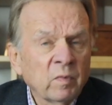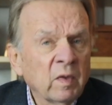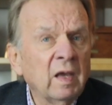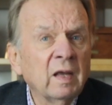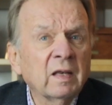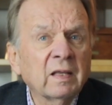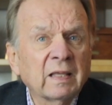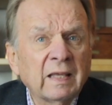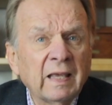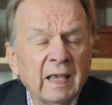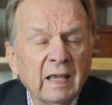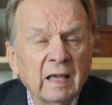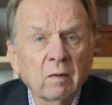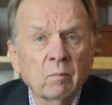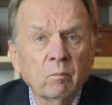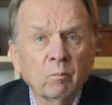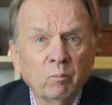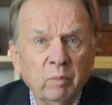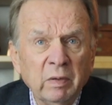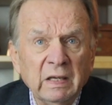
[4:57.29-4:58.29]
It
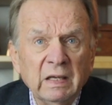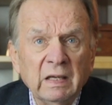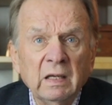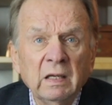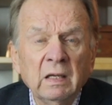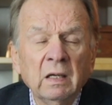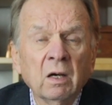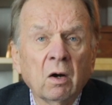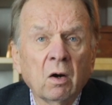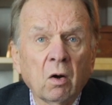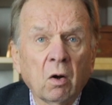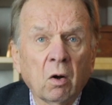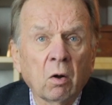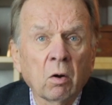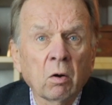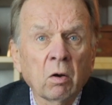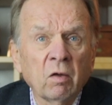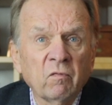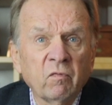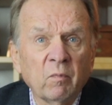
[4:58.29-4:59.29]
can't be
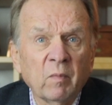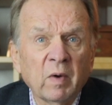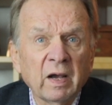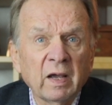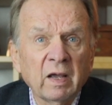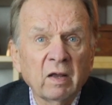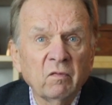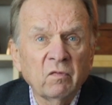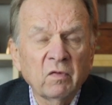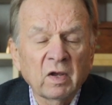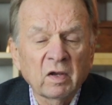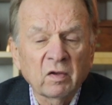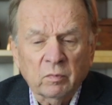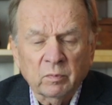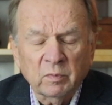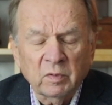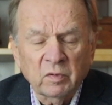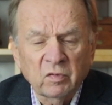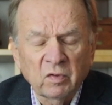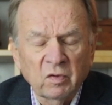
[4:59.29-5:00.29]
all of my
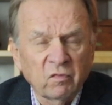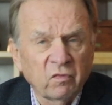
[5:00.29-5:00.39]
investments.